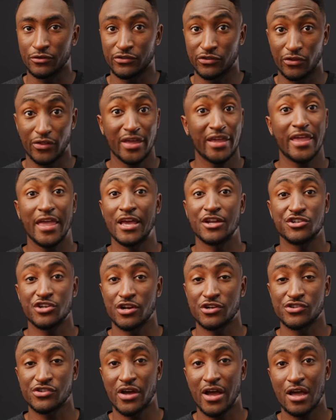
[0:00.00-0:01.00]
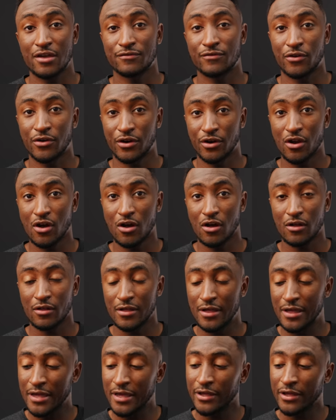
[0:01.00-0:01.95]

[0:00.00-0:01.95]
So they can't charge their iPhone at all.